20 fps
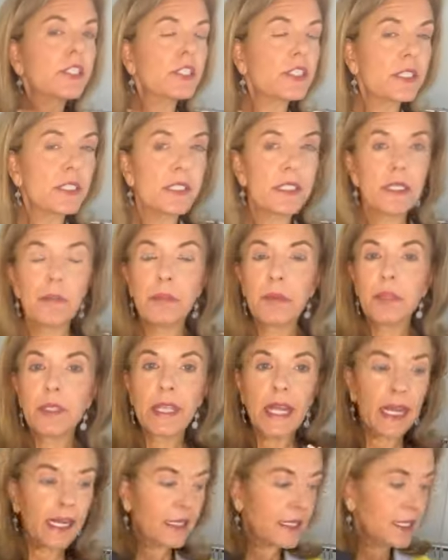uh, just a
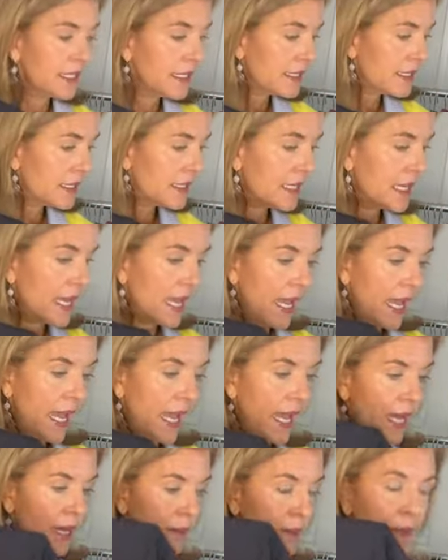simple necklace,
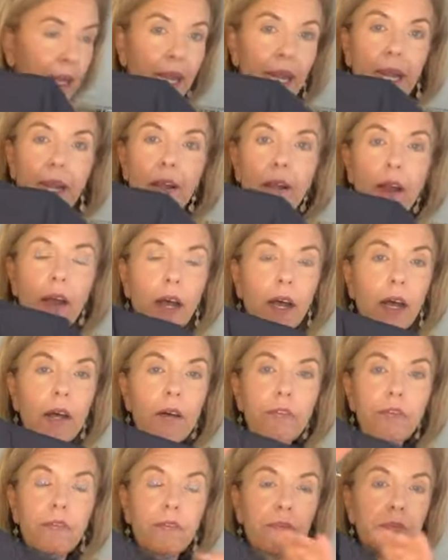and a pair
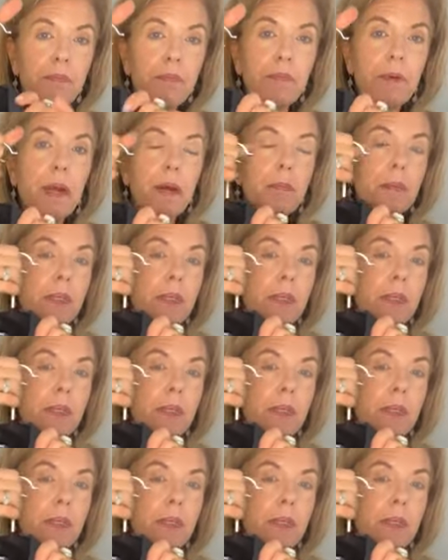of